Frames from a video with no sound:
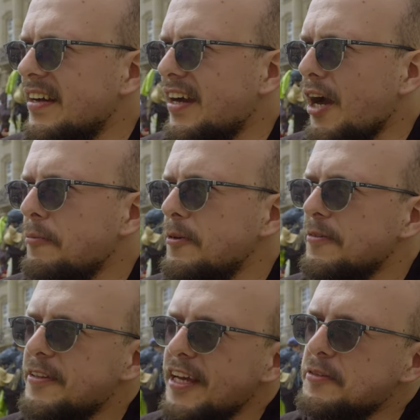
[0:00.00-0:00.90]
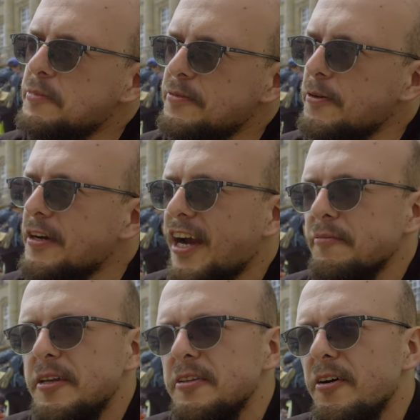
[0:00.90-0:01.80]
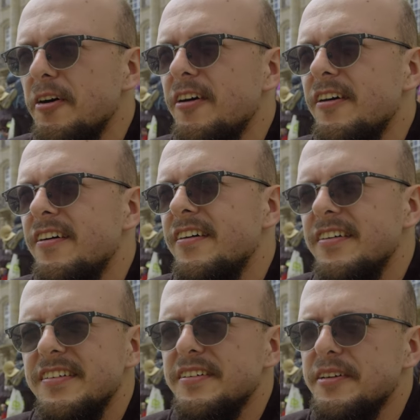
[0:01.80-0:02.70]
couple of days before Camino,